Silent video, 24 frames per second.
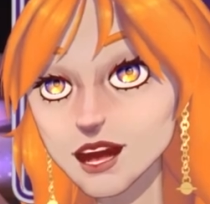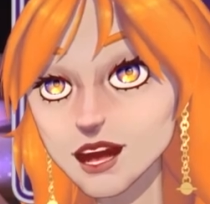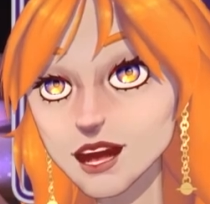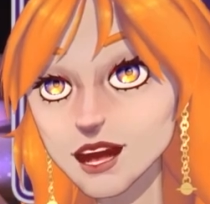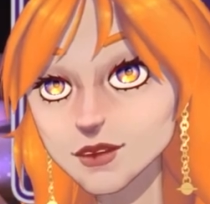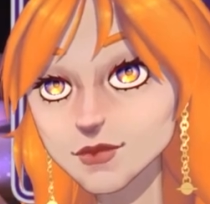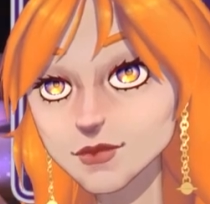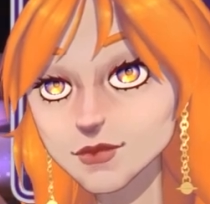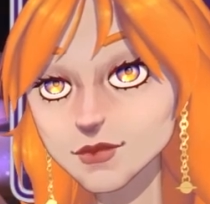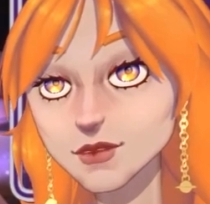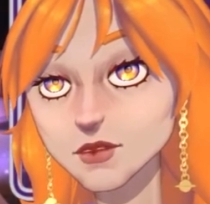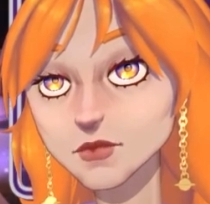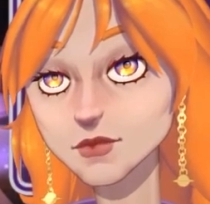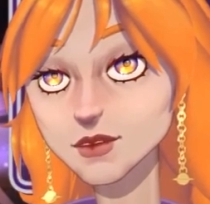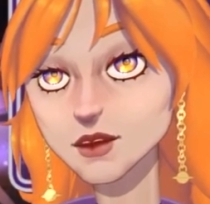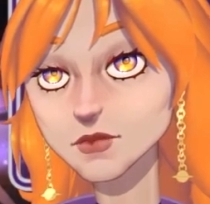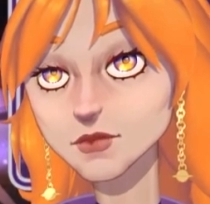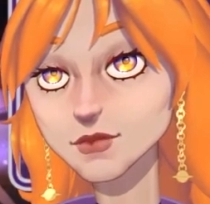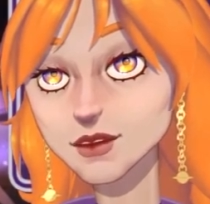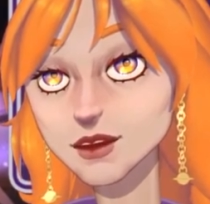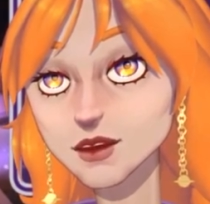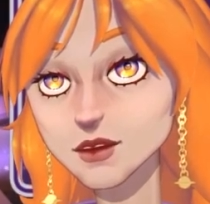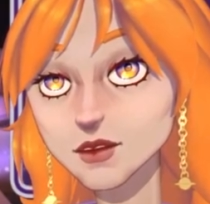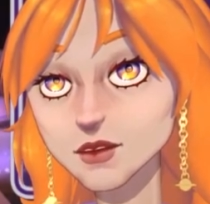and
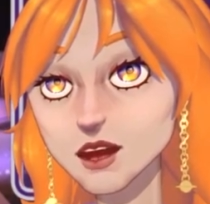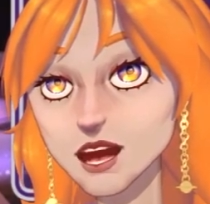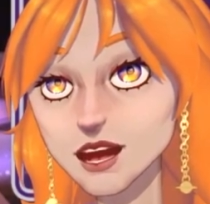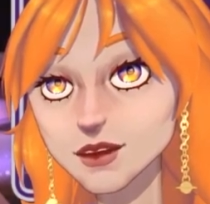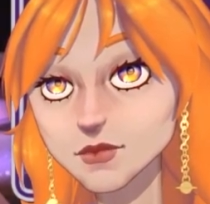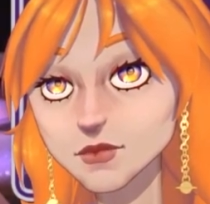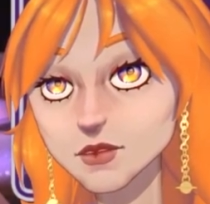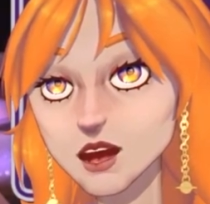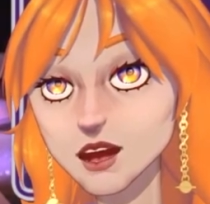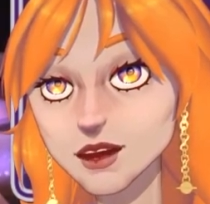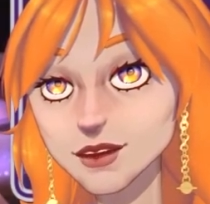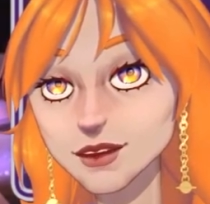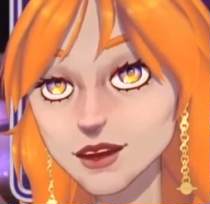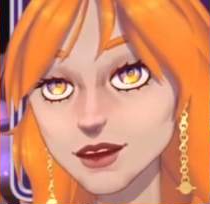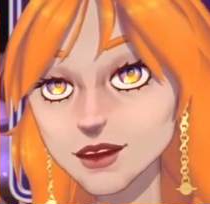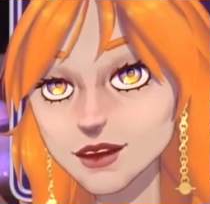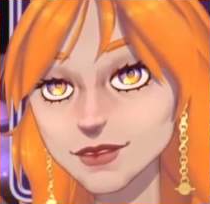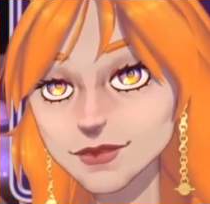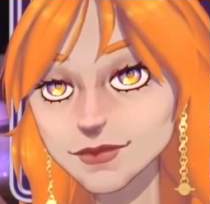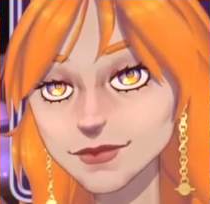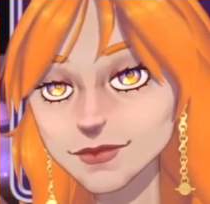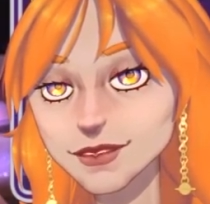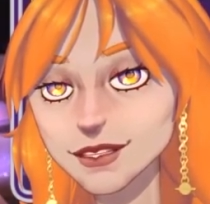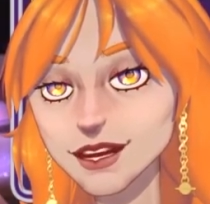sometimes I try and bully her
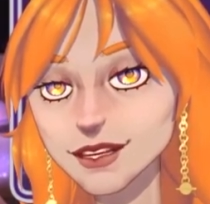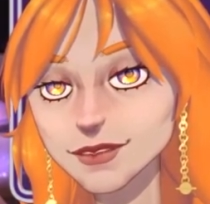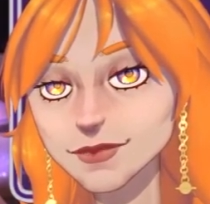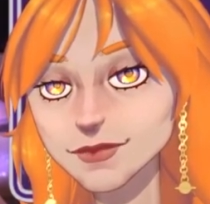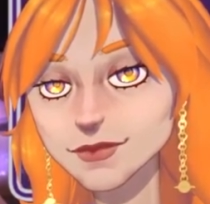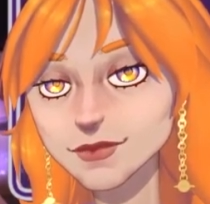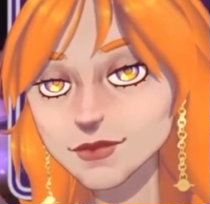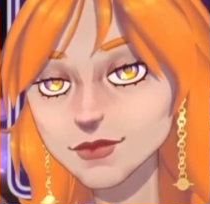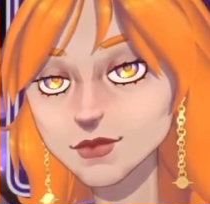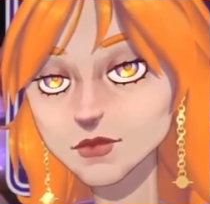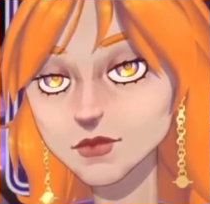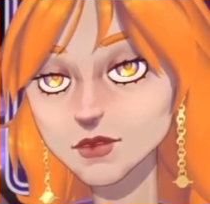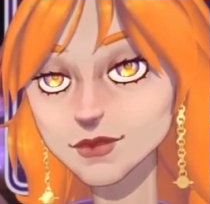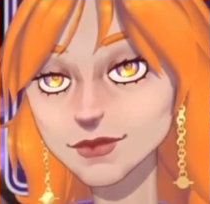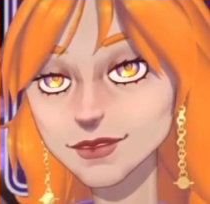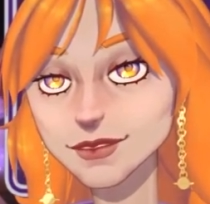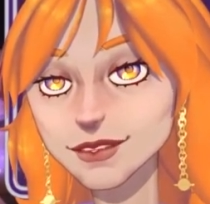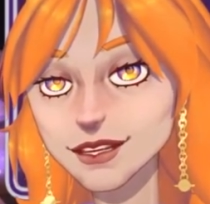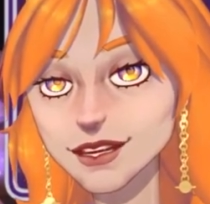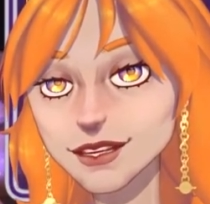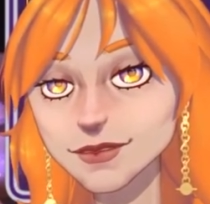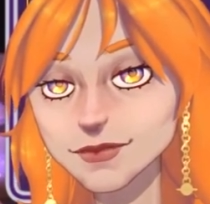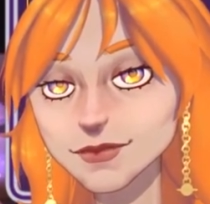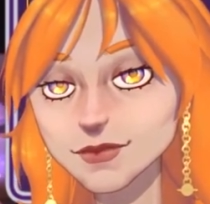into letting me roll a
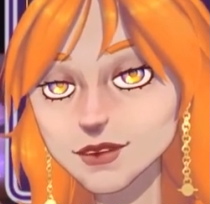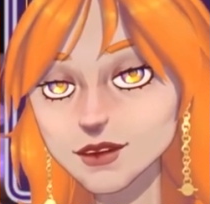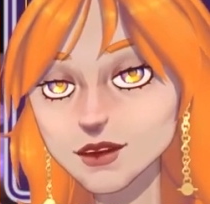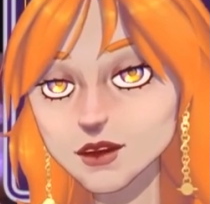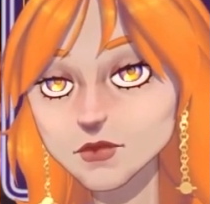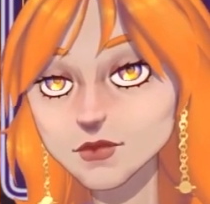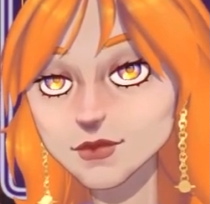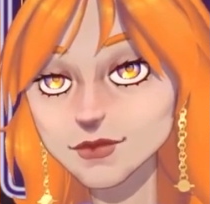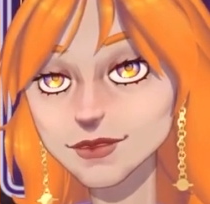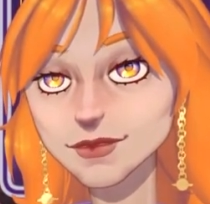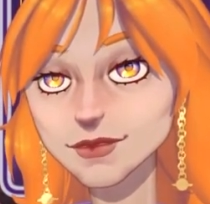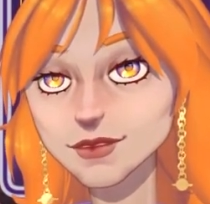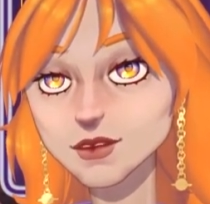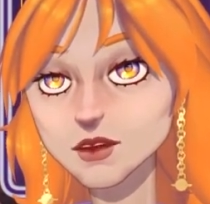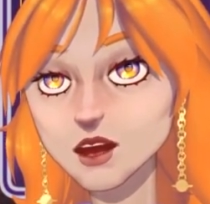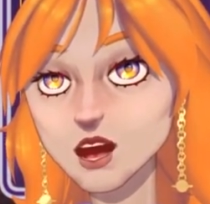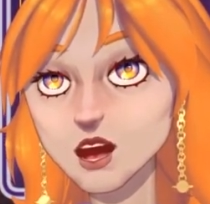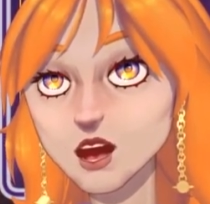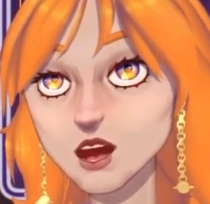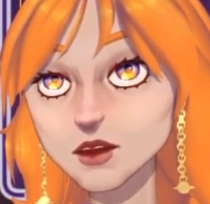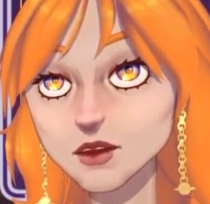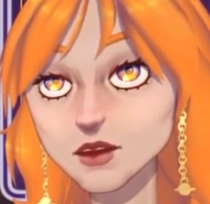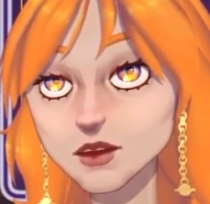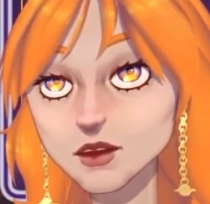character using the
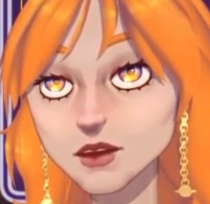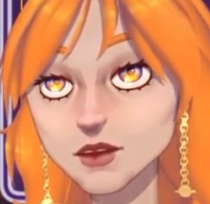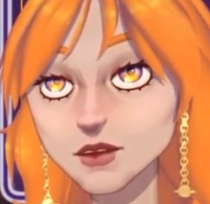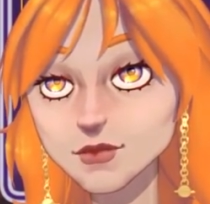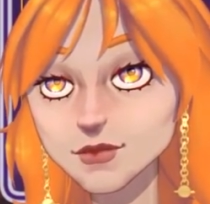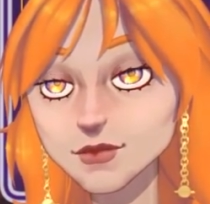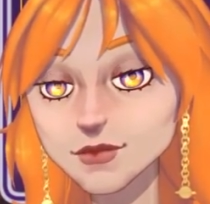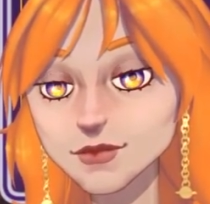homebrew